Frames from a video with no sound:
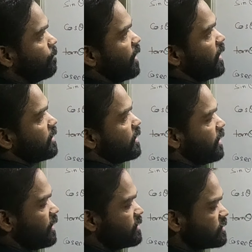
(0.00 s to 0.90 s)
by
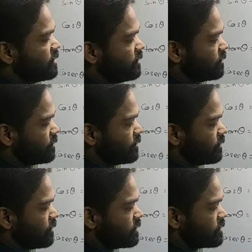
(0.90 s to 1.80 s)
AC,
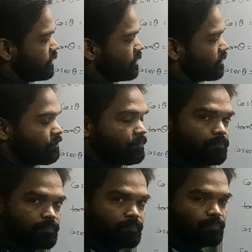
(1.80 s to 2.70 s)
isn't it?
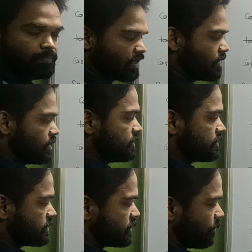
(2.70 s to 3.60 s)

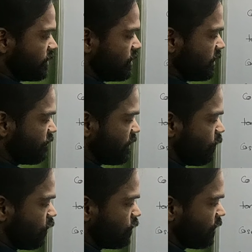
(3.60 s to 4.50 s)
Similarly, if I
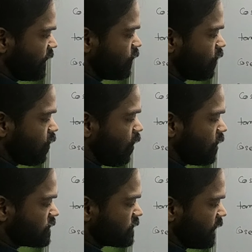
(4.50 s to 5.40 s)
want to find
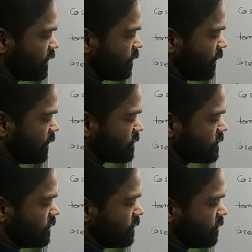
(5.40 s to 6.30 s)
cos 90 minus
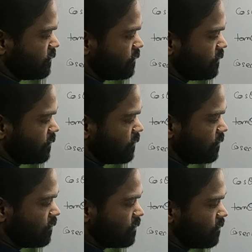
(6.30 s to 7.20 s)
theta,
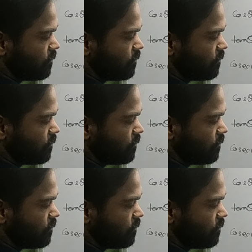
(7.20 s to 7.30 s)
look,